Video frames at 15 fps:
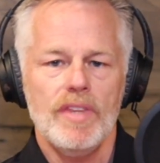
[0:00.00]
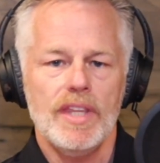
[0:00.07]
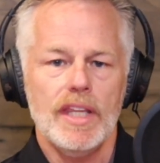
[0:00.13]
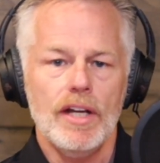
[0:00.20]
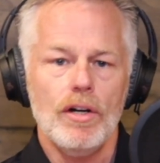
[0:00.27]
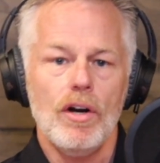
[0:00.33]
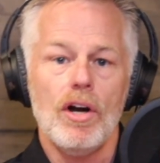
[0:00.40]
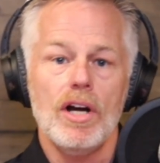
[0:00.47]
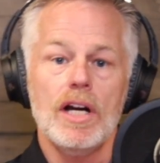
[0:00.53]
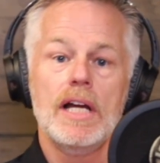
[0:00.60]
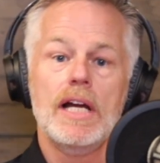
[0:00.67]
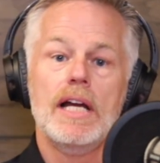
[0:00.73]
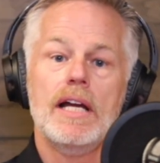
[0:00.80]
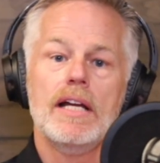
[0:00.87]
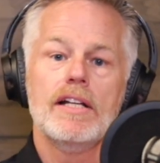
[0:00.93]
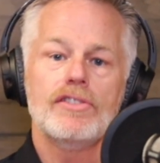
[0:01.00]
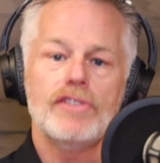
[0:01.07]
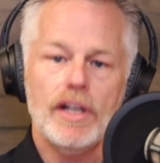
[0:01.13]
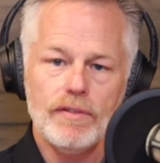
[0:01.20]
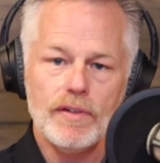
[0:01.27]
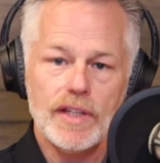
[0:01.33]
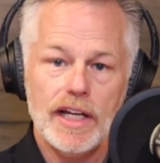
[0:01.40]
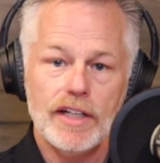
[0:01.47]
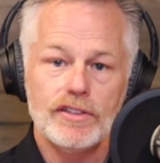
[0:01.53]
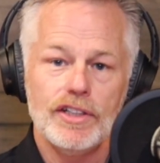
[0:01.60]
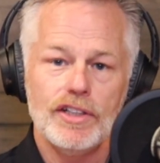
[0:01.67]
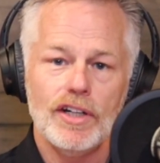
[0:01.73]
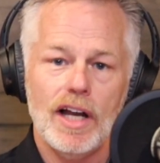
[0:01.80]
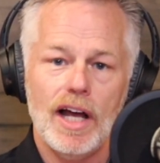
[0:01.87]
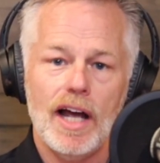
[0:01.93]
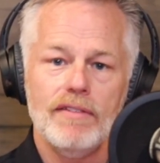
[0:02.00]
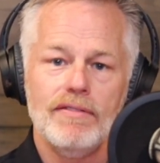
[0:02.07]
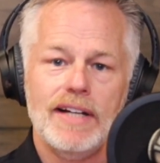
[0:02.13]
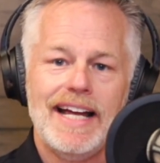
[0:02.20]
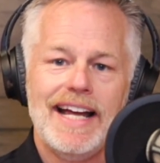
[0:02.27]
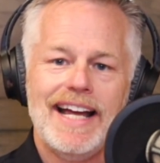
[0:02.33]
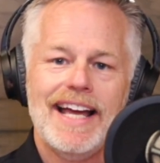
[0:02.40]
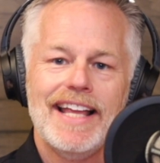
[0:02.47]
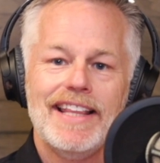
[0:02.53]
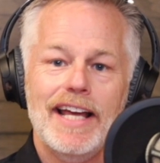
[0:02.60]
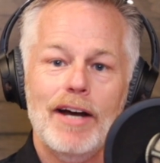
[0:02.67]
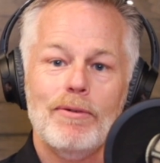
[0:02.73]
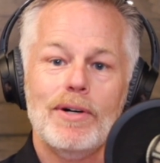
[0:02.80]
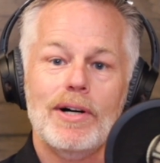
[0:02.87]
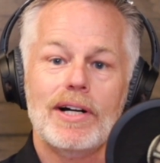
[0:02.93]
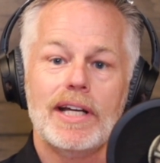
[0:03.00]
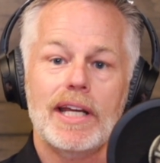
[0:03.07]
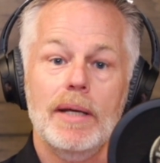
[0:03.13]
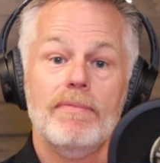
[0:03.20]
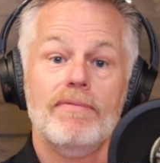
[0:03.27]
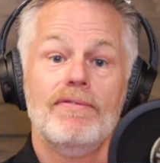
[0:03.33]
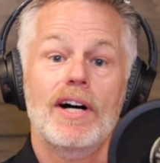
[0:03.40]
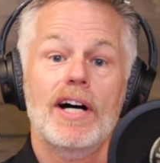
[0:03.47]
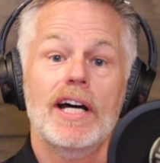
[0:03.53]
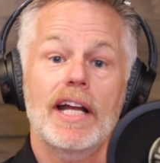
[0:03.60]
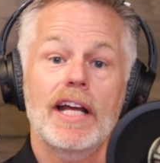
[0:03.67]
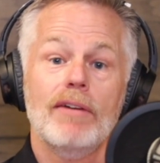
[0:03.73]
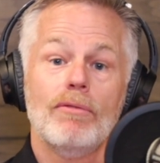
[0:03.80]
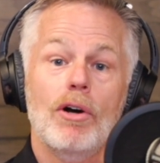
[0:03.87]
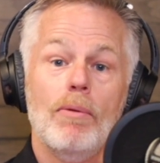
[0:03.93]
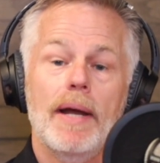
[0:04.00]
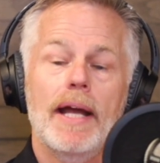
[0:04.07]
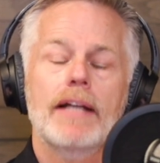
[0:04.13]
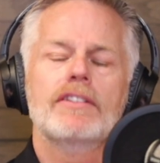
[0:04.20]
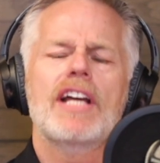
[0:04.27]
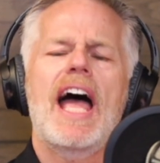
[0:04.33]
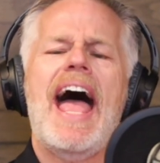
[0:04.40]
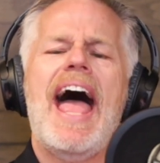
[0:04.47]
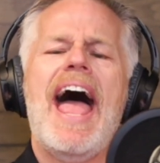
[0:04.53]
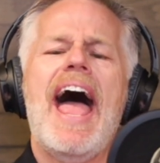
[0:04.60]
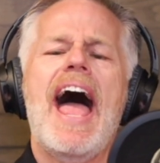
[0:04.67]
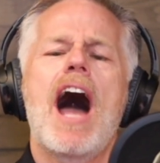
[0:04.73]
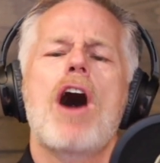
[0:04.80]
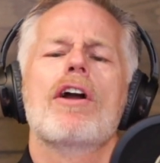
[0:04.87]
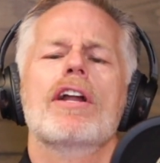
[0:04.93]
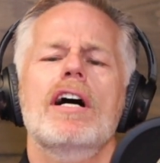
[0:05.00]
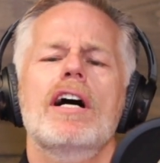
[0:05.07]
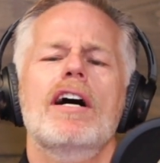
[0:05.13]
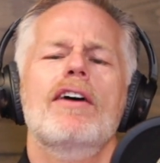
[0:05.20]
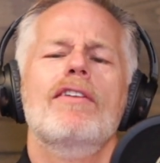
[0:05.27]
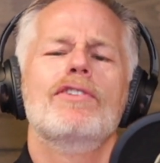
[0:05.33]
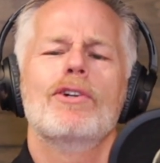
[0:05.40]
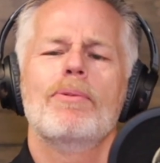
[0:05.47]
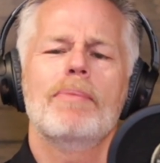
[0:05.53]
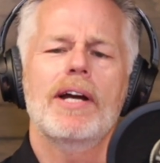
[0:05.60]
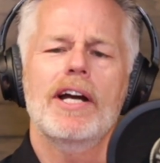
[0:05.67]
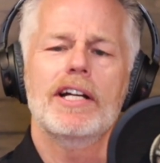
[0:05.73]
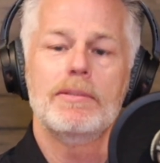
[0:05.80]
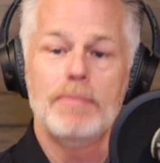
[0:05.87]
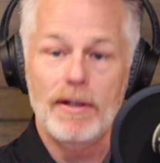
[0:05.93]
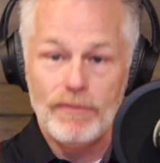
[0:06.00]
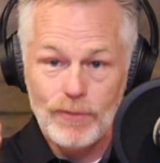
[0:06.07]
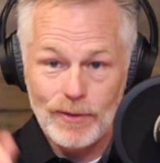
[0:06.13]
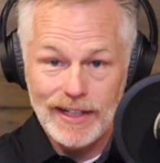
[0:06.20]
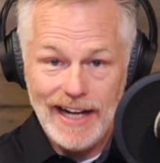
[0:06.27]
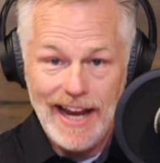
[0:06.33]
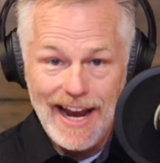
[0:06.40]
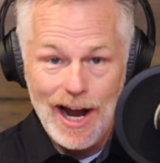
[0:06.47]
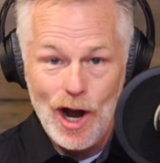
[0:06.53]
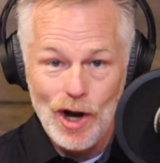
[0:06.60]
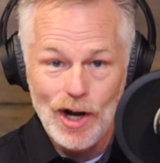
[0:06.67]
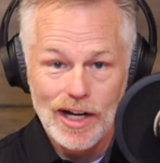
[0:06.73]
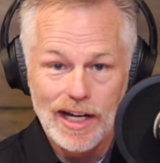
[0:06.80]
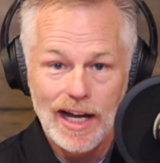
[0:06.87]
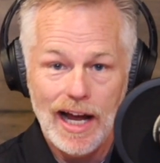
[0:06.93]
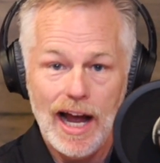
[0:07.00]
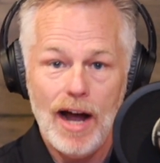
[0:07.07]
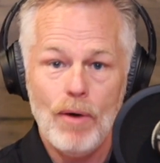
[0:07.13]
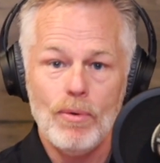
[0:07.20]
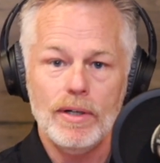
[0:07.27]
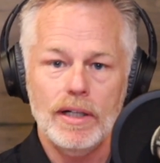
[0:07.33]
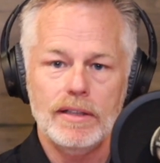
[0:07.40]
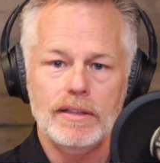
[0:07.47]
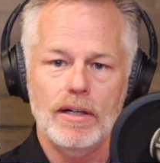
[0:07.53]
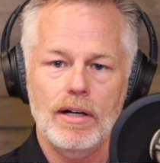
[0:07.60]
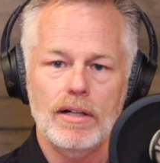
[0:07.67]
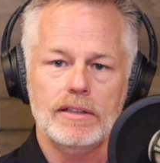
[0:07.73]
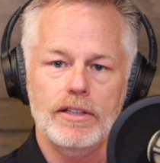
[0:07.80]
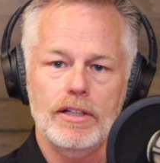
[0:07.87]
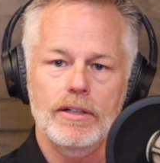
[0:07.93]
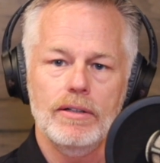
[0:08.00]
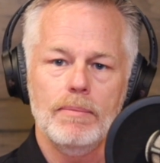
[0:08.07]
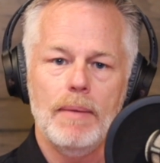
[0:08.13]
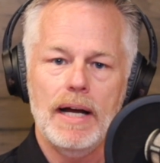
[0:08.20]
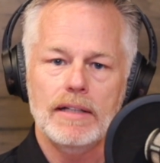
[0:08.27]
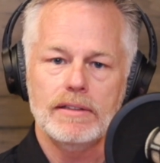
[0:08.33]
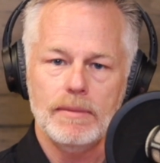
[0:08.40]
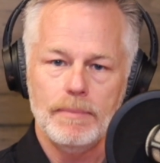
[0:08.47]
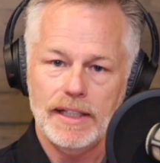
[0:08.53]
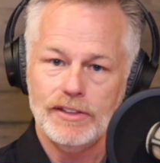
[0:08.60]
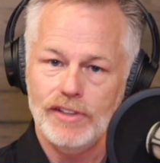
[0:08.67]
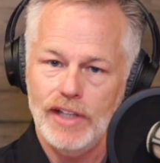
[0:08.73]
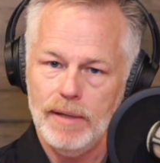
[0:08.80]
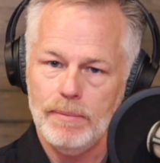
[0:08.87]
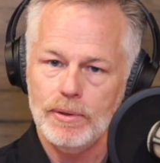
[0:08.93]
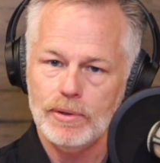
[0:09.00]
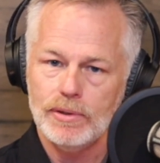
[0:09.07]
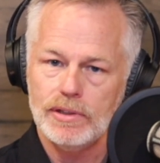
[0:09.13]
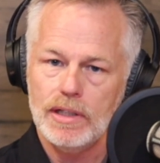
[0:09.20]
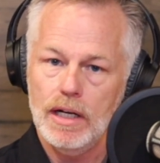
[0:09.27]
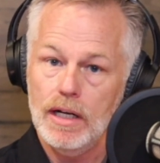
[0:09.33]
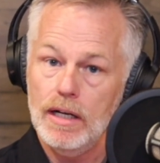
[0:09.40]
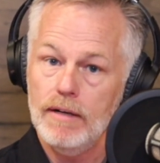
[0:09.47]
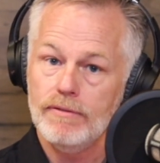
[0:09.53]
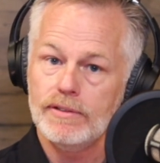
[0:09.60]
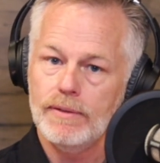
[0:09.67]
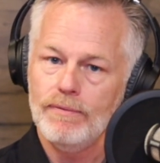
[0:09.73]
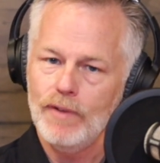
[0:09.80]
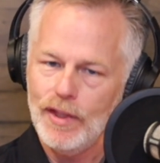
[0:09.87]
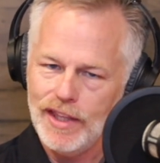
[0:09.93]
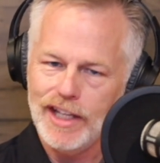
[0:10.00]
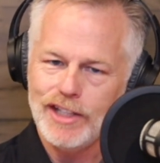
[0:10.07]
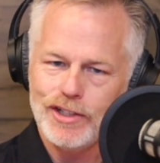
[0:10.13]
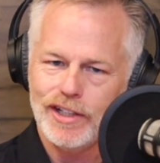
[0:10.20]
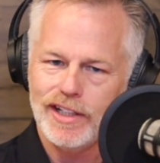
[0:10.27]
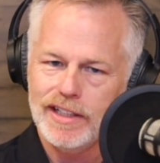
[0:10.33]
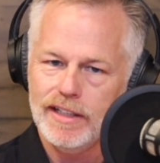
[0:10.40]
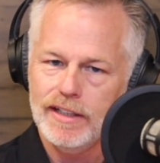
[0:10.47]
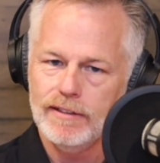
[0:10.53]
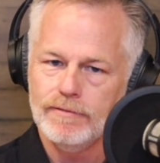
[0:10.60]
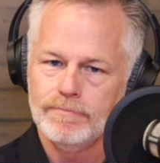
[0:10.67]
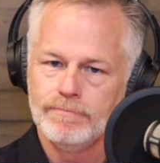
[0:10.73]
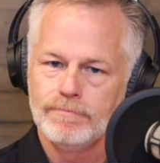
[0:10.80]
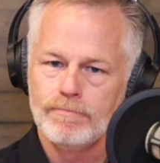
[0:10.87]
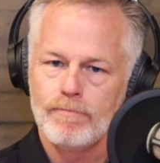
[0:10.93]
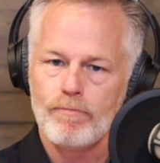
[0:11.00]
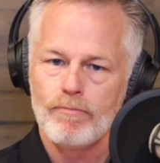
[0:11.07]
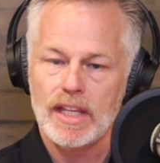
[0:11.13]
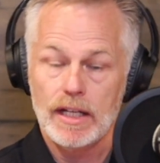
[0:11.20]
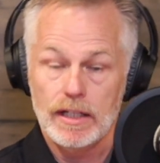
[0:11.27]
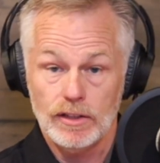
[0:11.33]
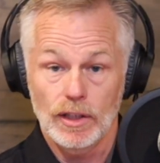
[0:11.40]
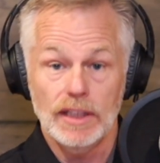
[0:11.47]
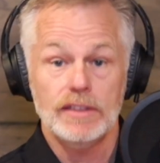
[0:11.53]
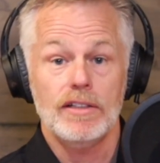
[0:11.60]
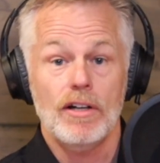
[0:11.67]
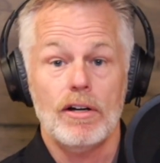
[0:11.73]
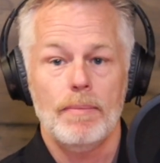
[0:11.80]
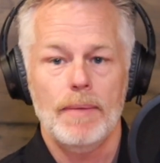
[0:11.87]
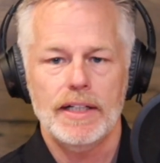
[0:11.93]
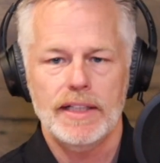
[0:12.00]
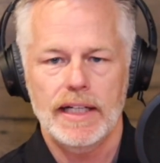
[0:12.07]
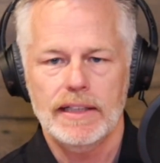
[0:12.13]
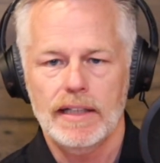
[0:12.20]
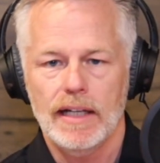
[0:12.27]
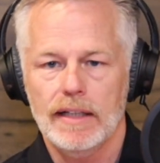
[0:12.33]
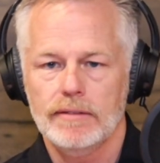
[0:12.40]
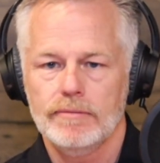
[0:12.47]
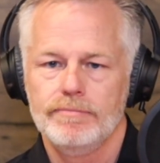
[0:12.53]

There are several things in your life that will keep fun and romance out of your marriage. But for now, I want to talk to you about some examples of some fun things you can do. So let's talk about date night.